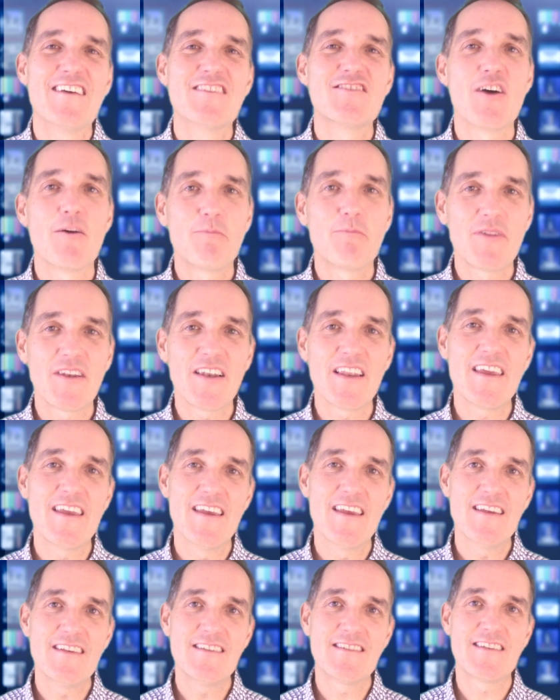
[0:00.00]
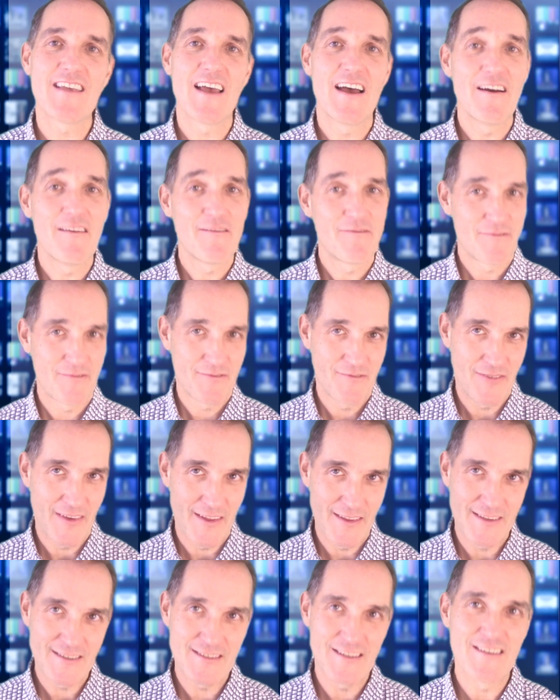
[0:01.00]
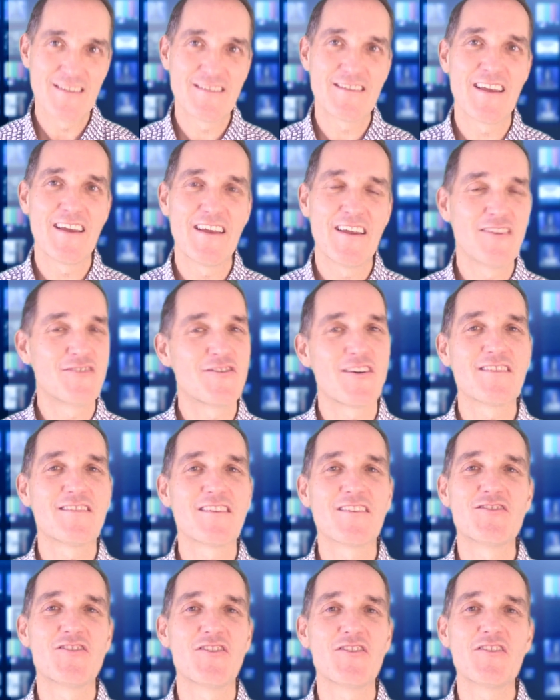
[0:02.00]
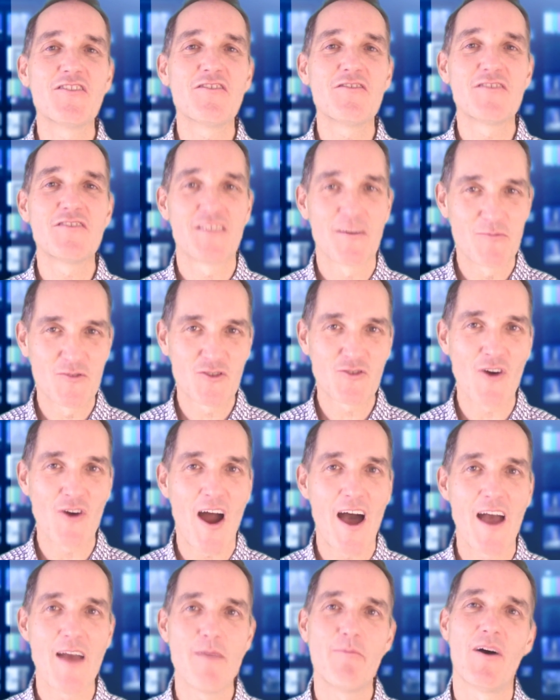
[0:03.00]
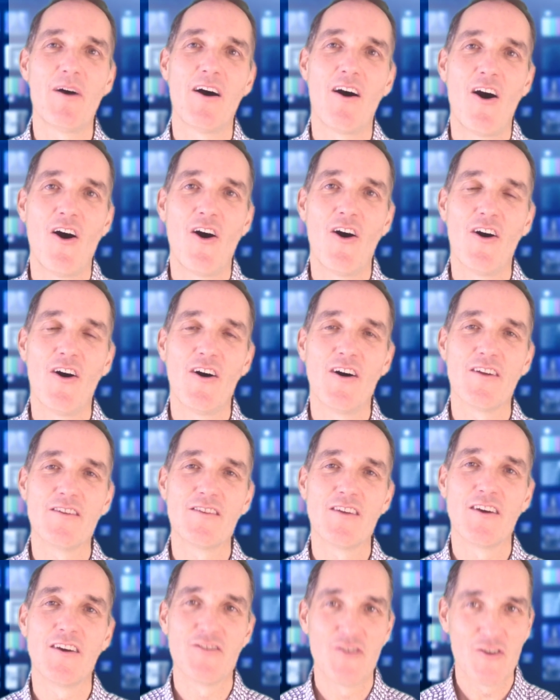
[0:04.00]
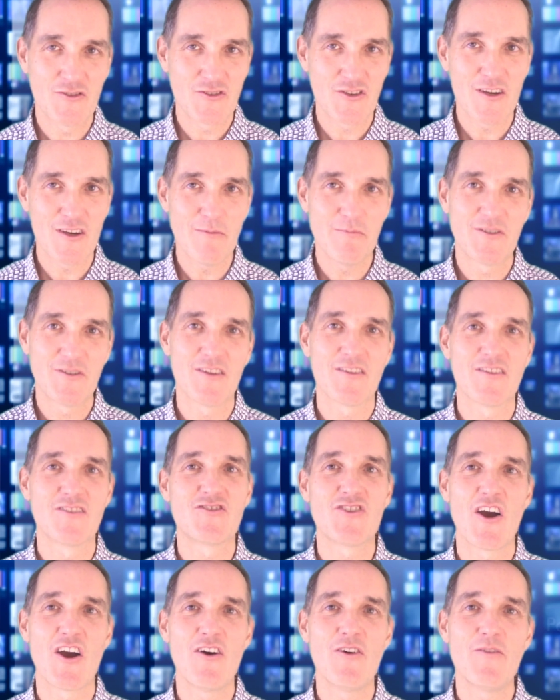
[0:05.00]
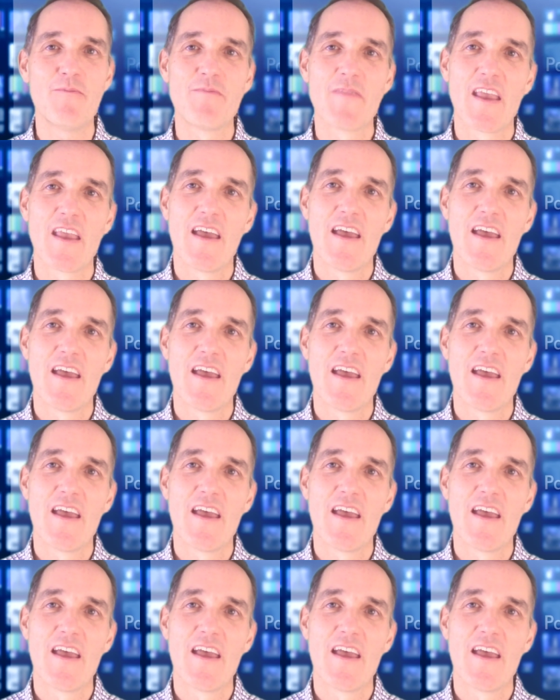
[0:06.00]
So please, uh, if this is uh, interesting to you, subscribe on YouTube to the show.